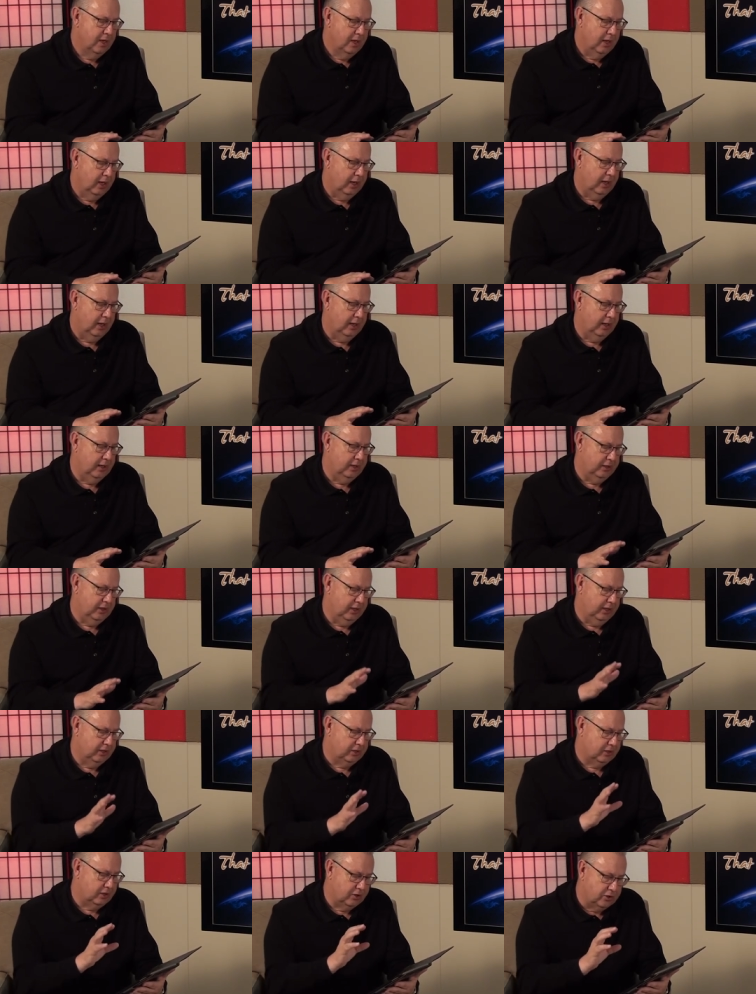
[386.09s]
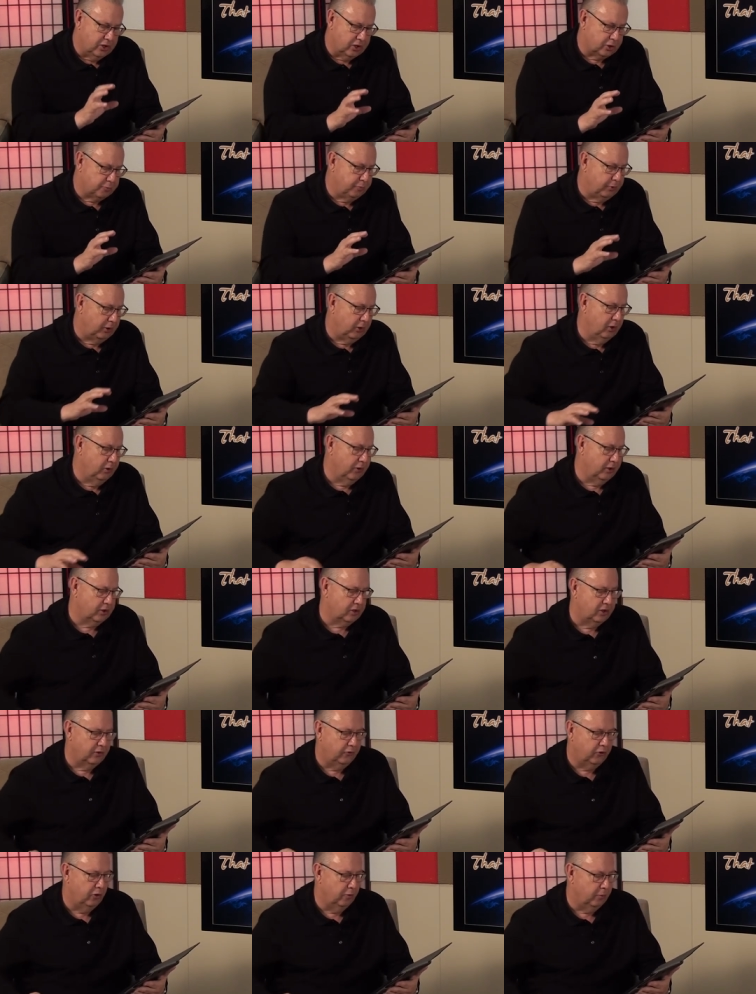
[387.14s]
uh, is just below this
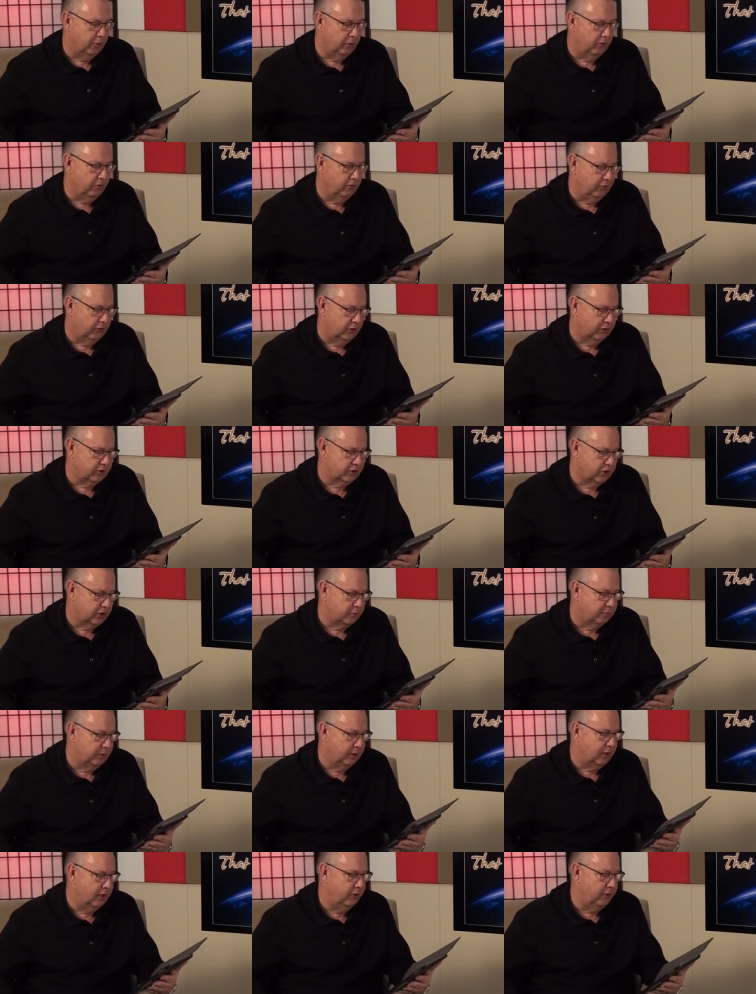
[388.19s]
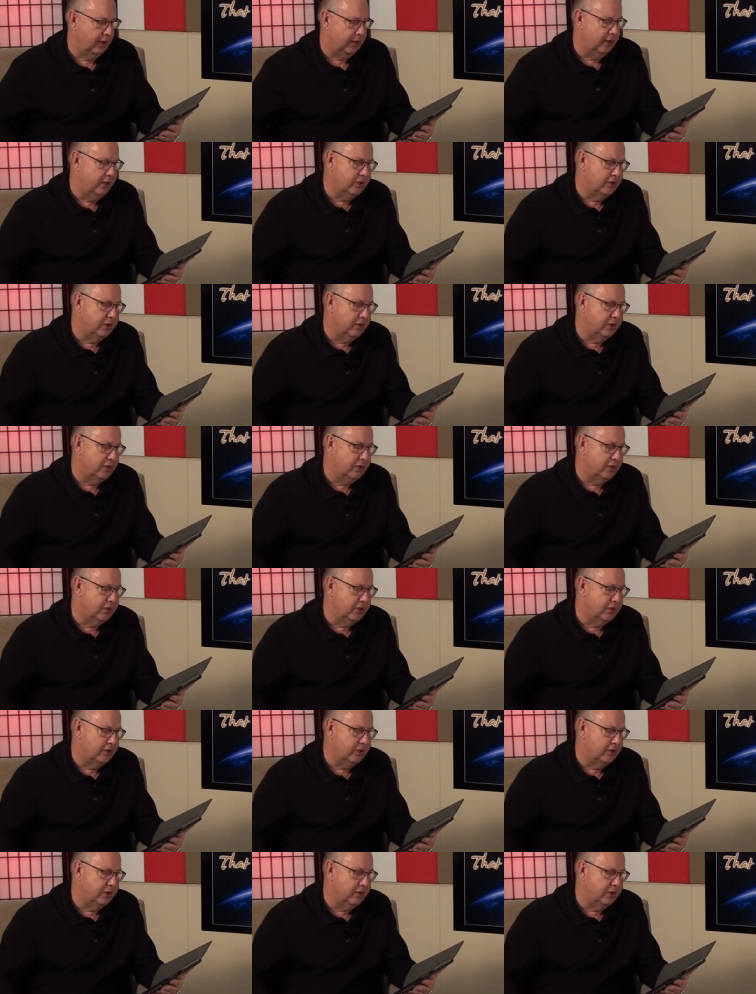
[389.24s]
and a few verses below that.